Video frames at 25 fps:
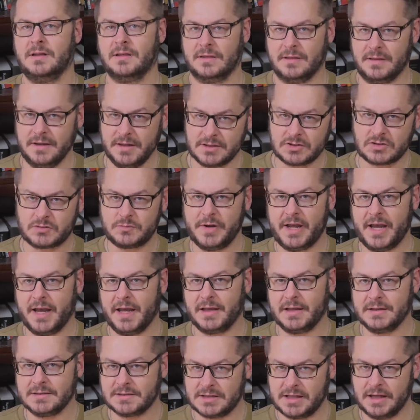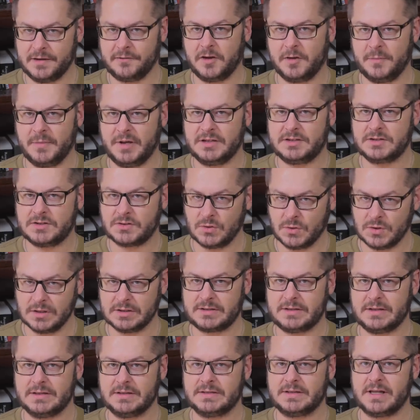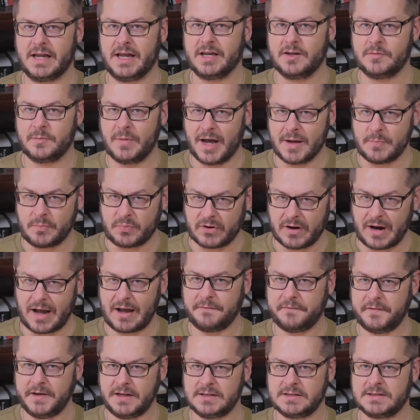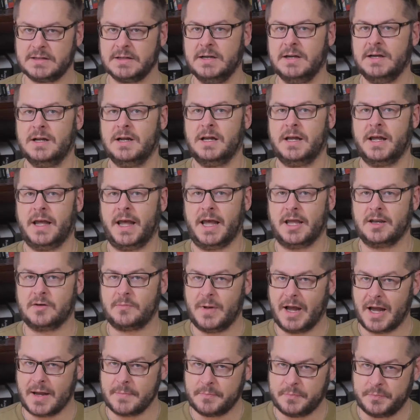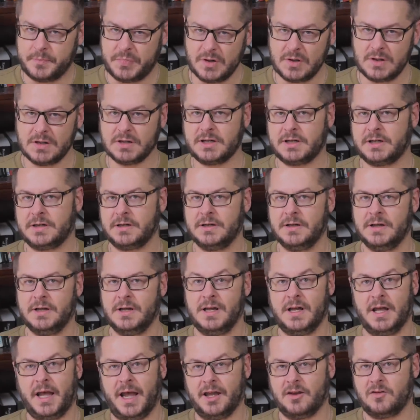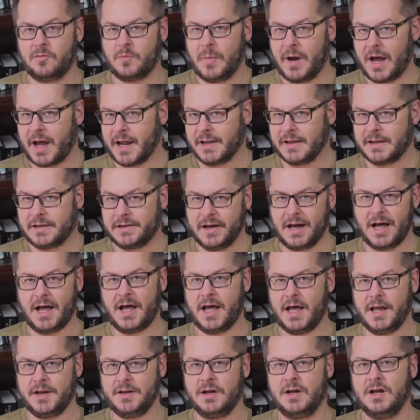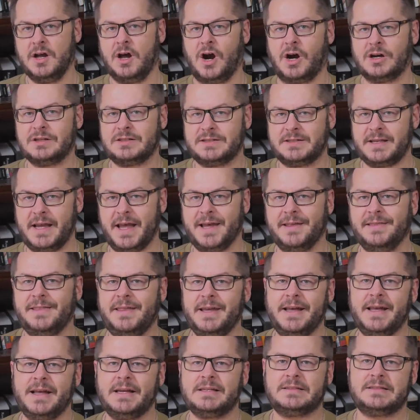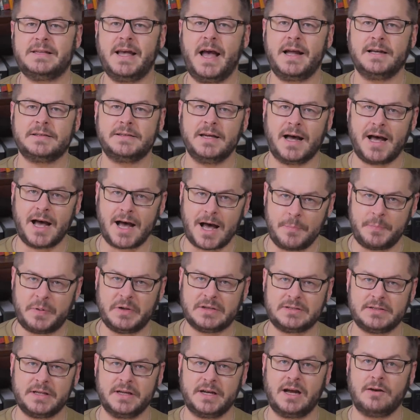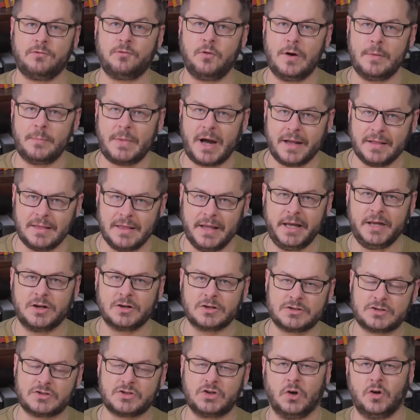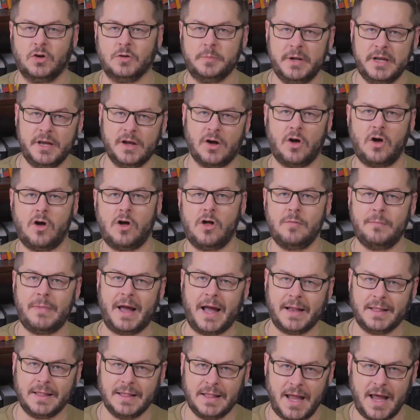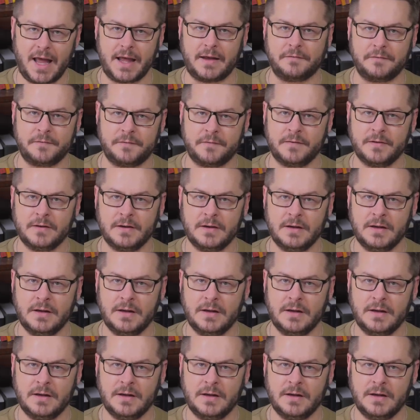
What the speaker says: This man is giving me sources, and my prophet, and my book, and my God are saying the exact opposite of what my leaders told me all my life.